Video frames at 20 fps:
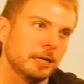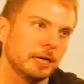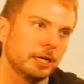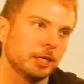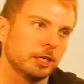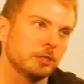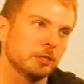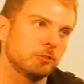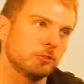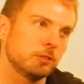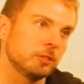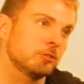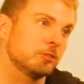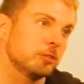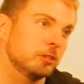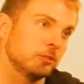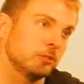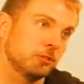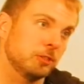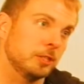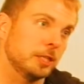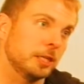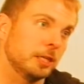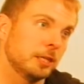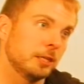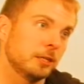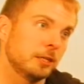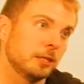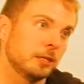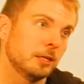and consistency.
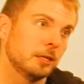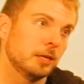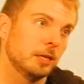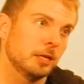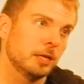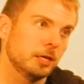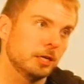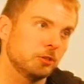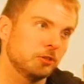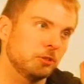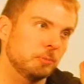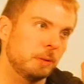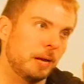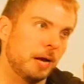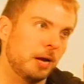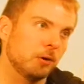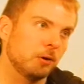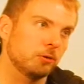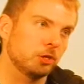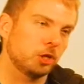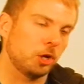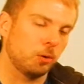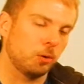It's about